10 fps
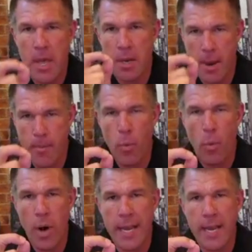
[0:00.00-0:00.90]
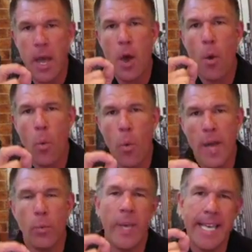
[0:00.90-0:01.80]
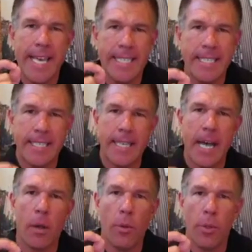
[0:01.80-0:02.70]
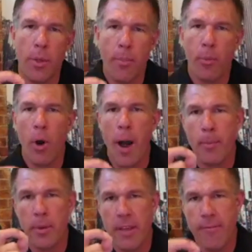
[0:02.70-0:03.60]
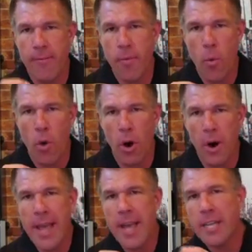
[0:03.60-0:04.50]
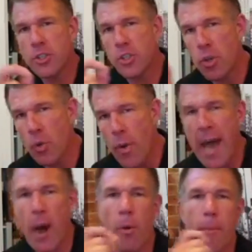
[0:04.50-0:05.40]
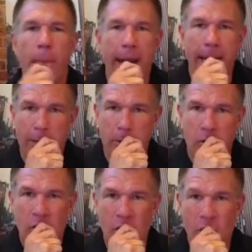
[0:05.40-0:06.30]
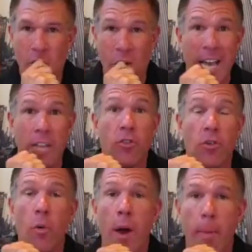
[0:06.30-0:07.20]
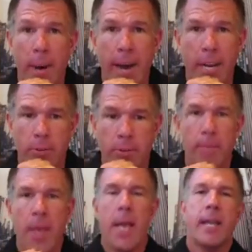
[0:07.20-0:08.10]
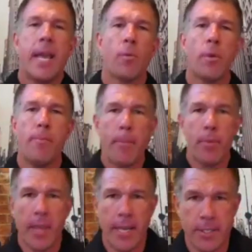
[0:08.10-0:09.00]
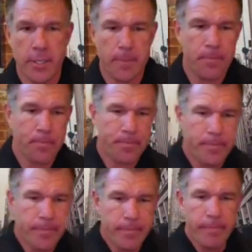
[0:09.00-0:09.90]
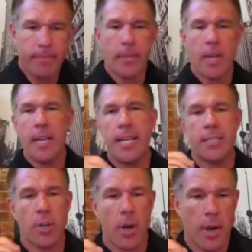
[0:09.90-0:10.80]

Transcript: number one, what we can sell the property for to our buyers, okay, to our buyers. Now remember this, it's,